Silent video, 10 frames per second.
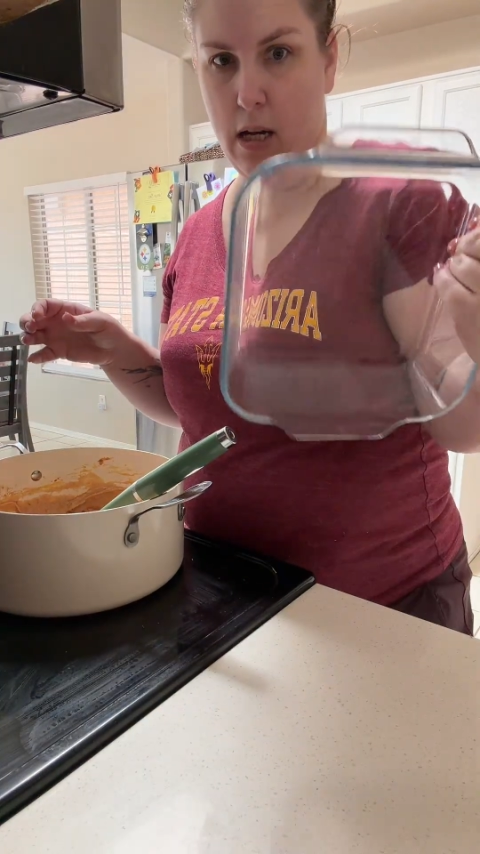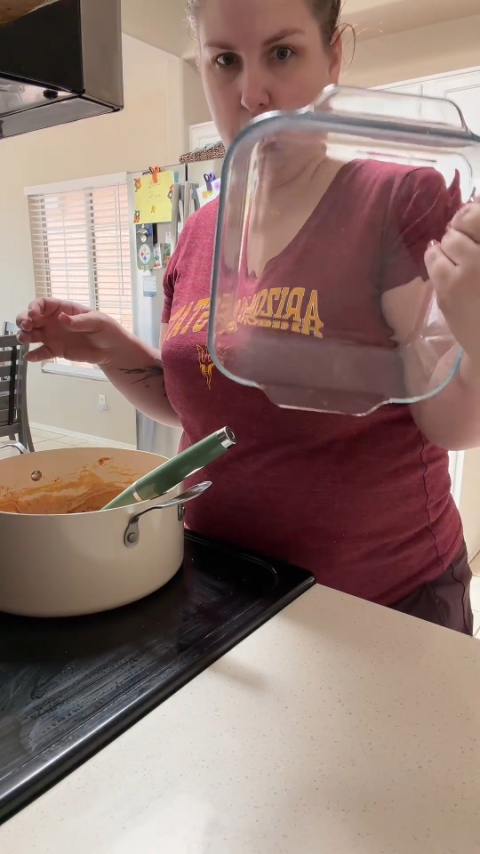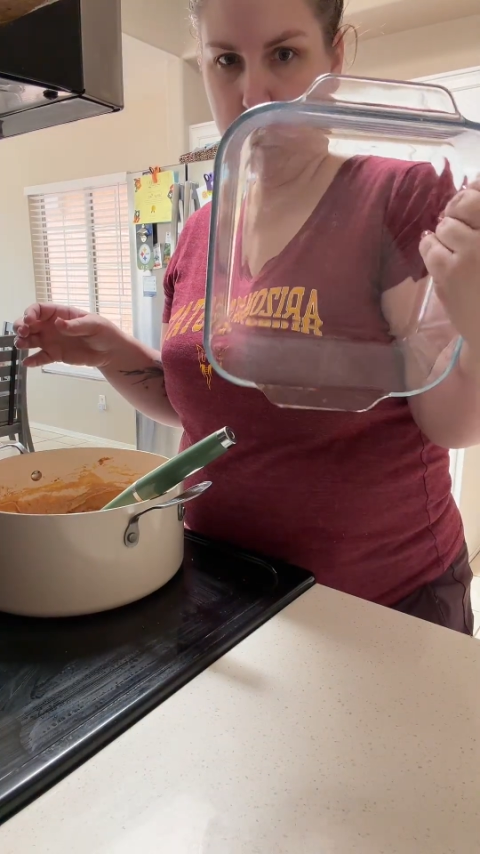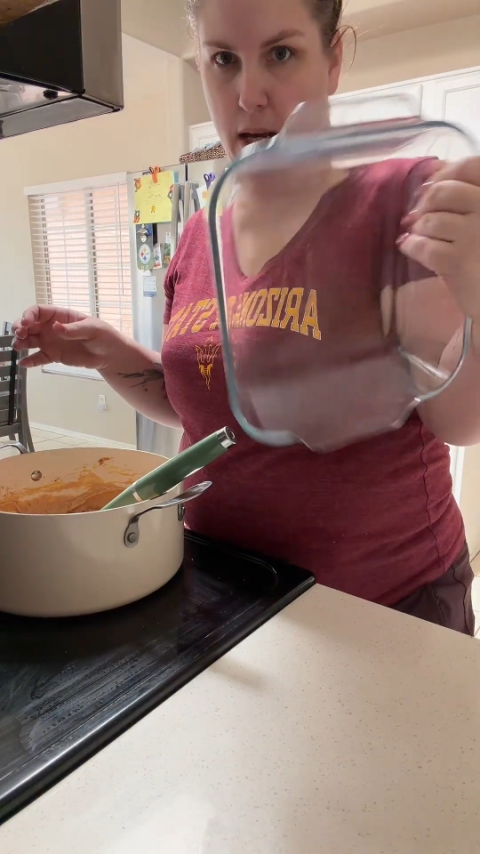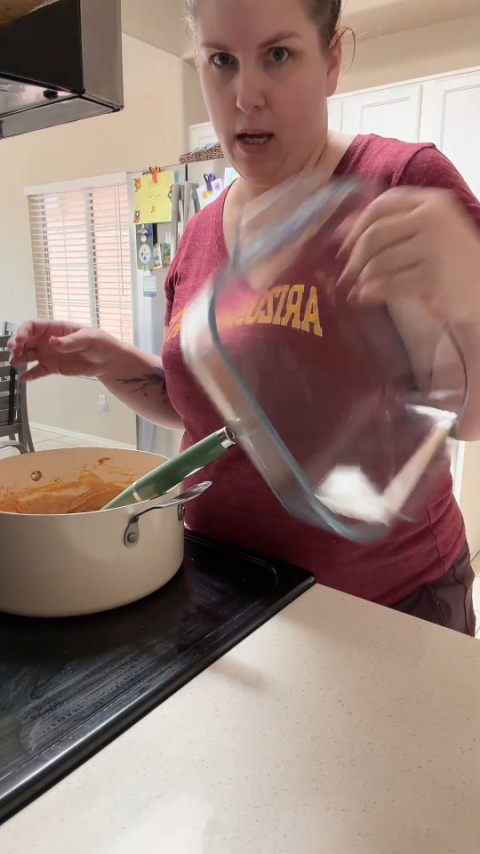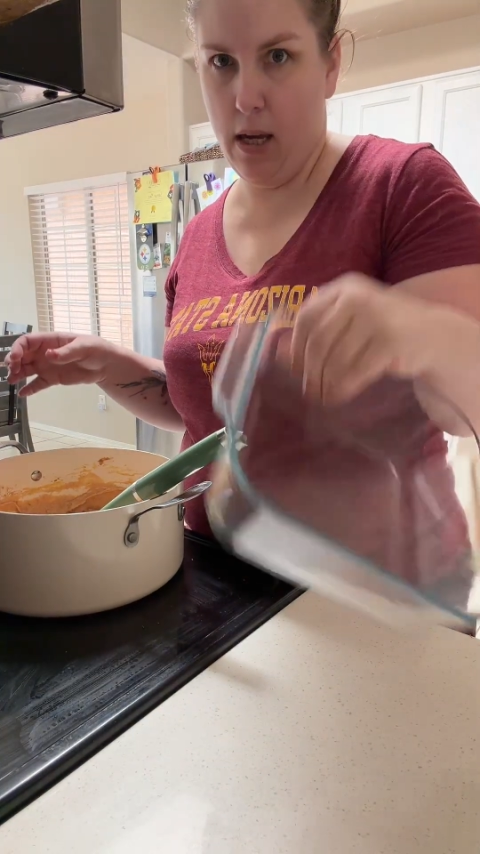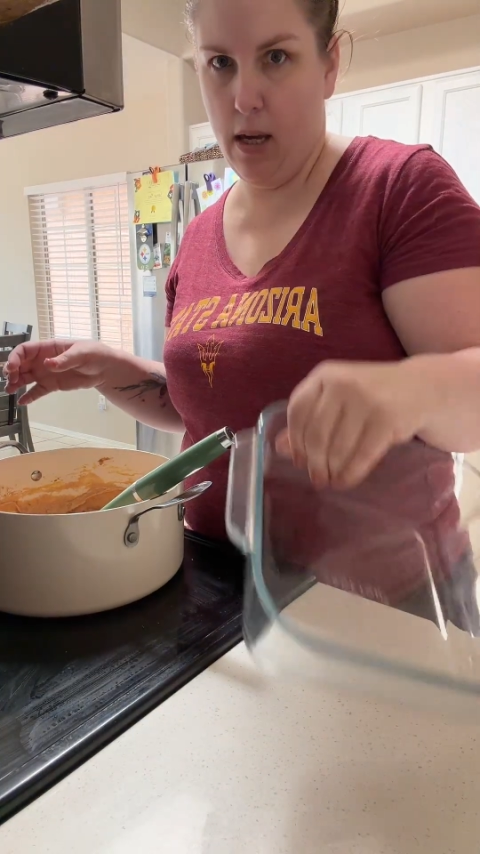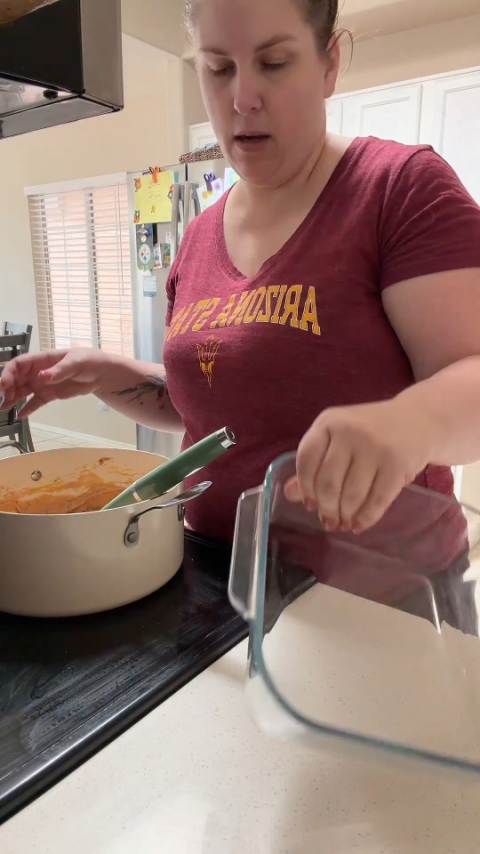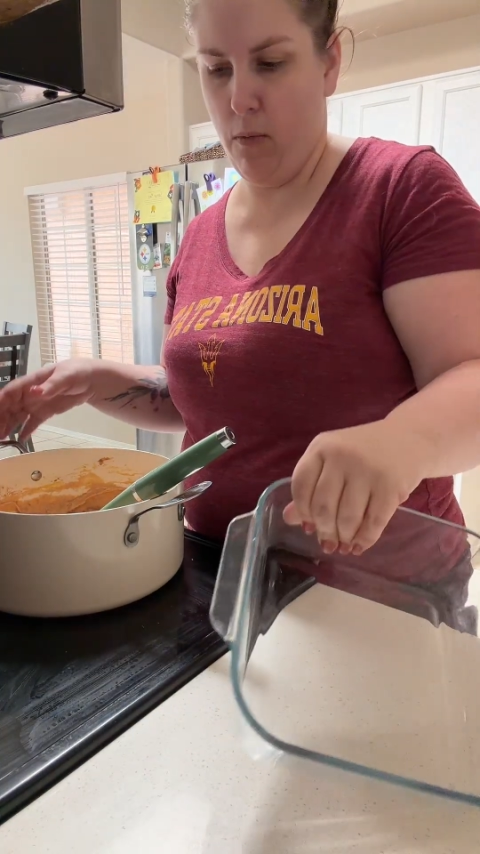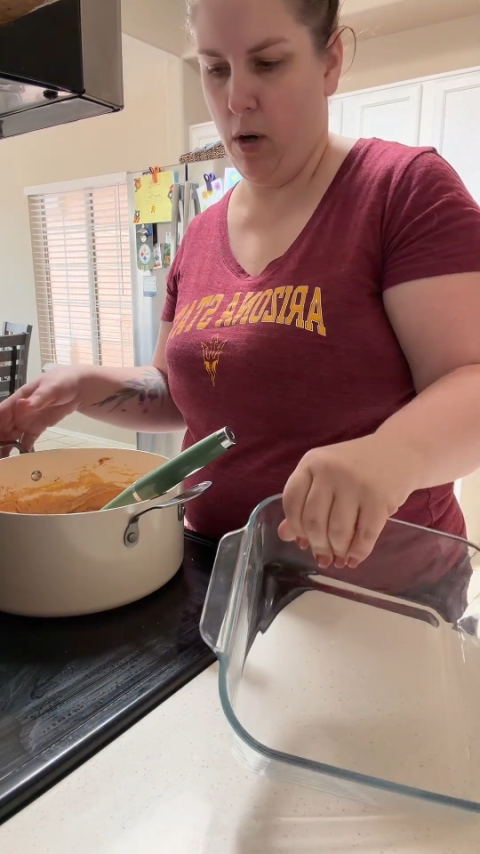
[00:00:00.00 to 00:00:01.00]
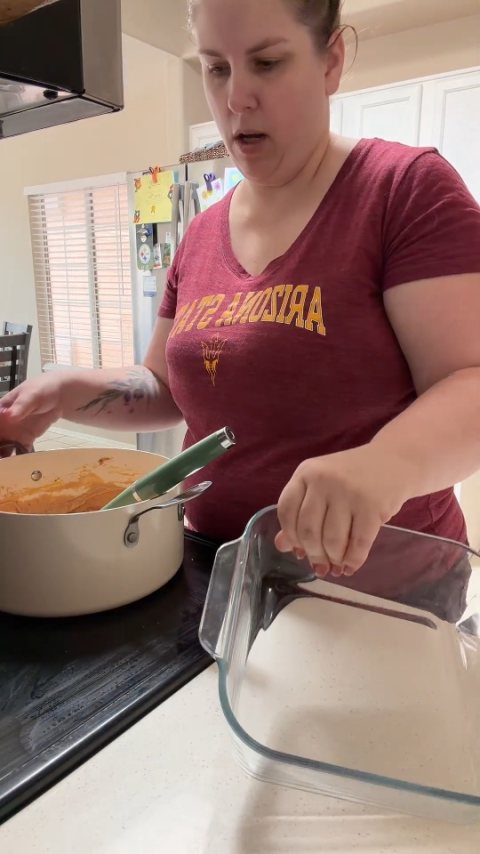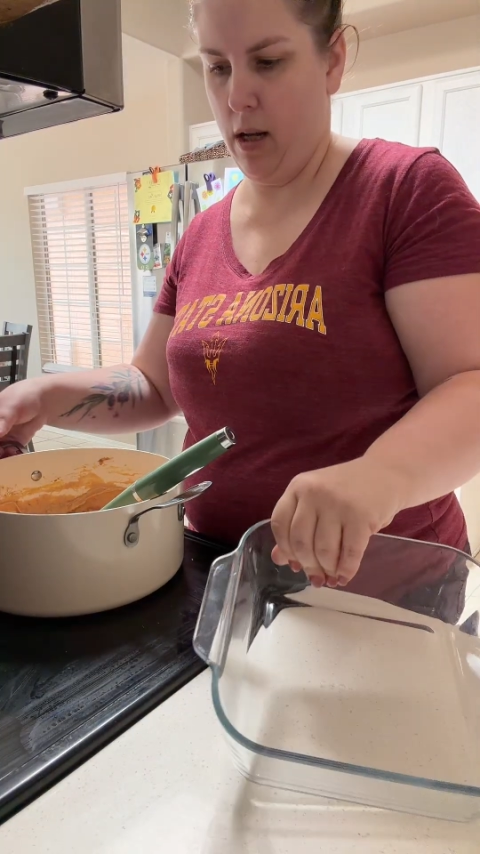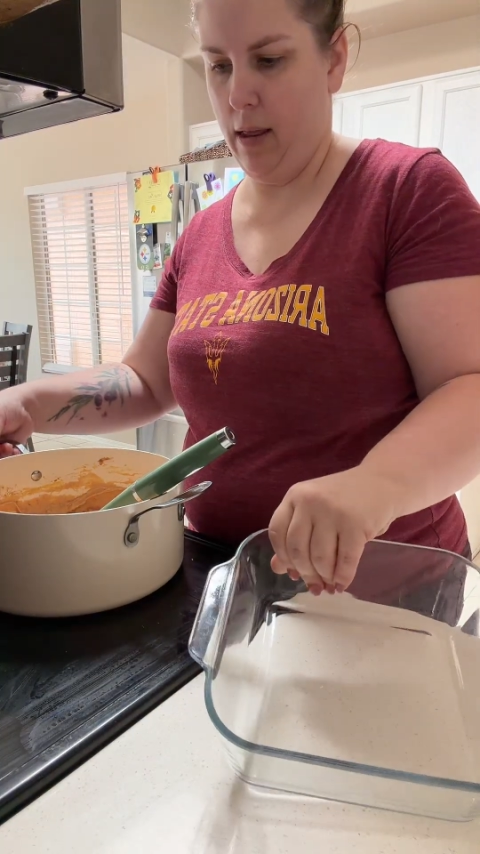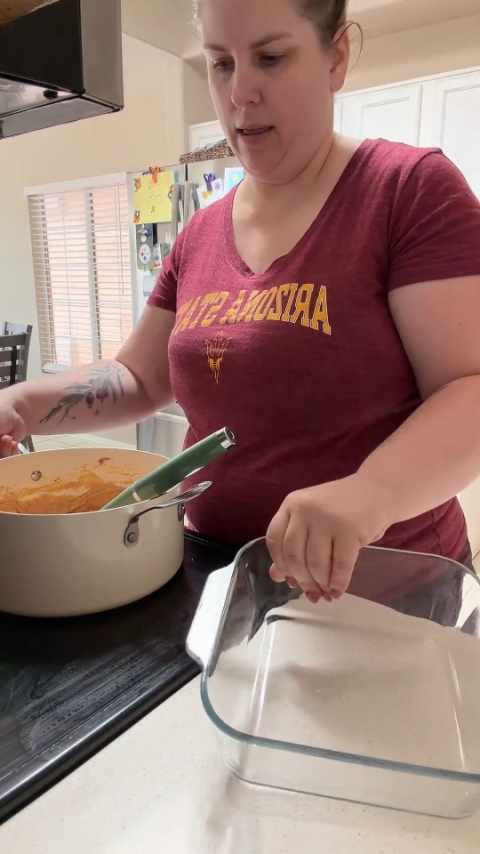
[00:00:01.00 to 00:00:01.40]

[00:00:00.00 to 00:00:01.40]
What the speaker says: an 8x8 and we're gonna